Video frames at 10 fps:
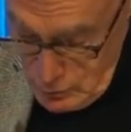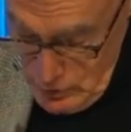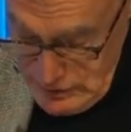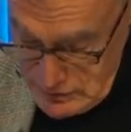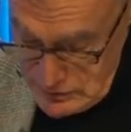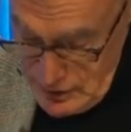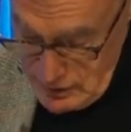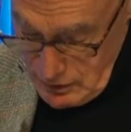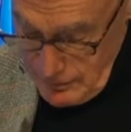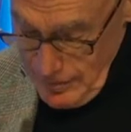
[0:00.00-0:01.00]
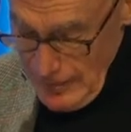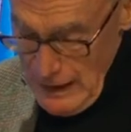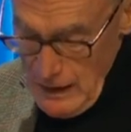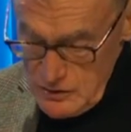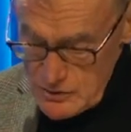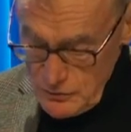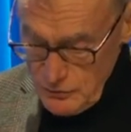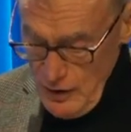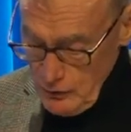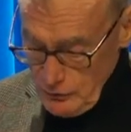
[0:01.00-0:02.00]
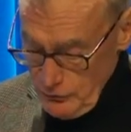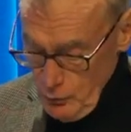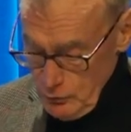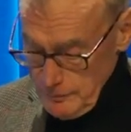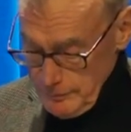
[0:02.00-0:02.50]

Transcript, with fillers: we can take. Just a final thought,